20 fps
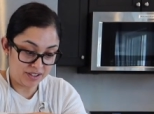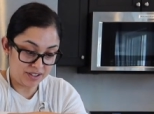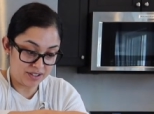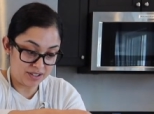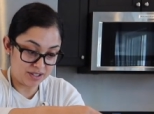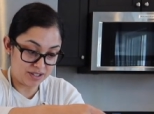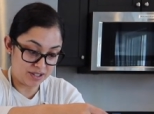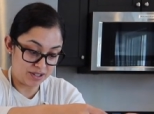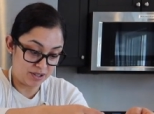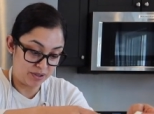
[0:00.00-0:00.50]

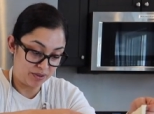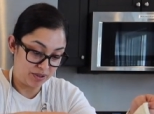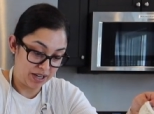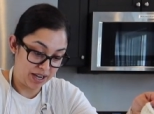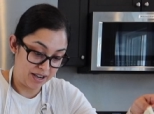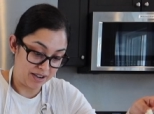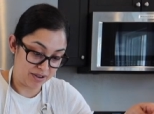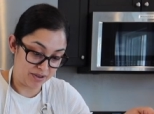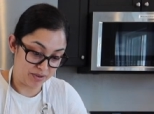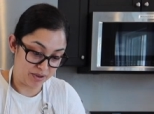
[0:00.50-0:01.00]
So
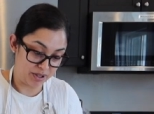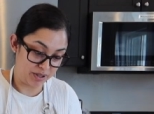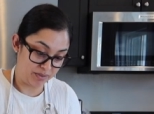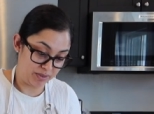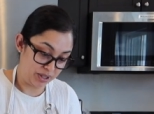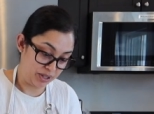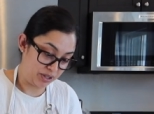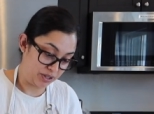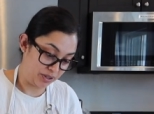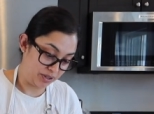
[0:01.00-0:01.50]
now I want to
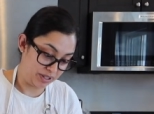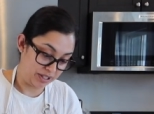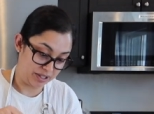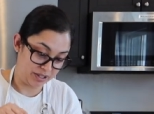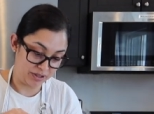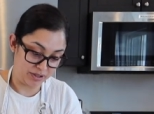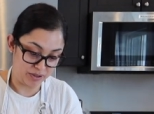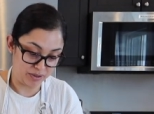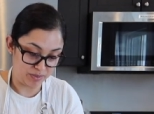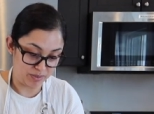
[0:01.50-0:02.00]
make sure that
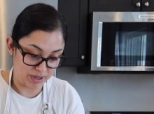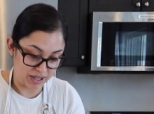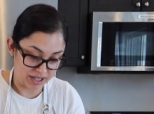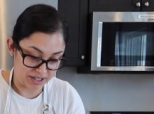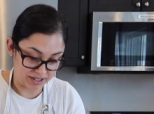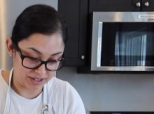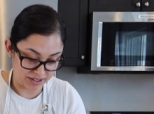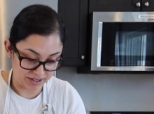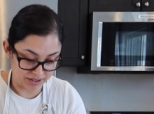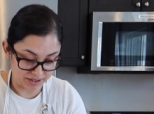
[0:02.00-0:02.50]
no
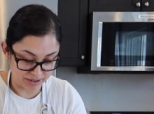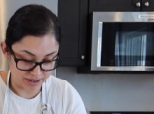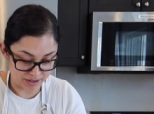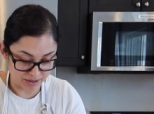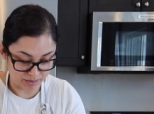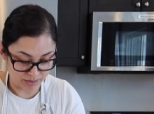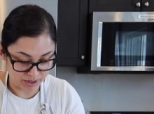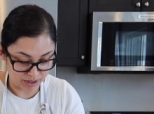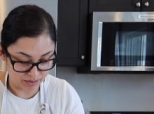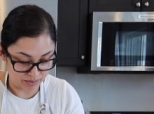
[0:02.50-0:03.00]
plastic is going
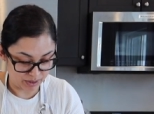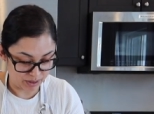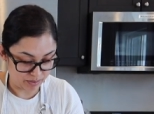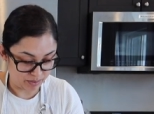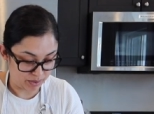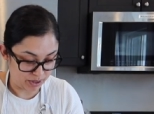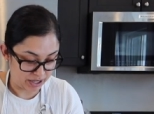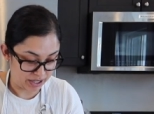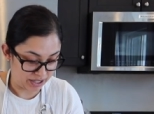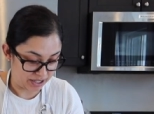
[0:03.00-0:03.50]
to be in my
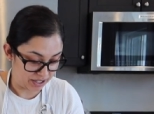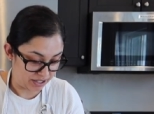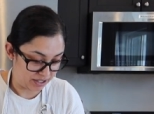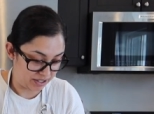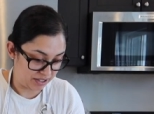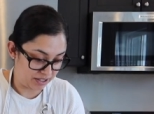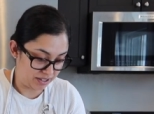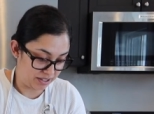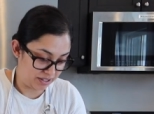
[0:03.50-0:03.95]
bread.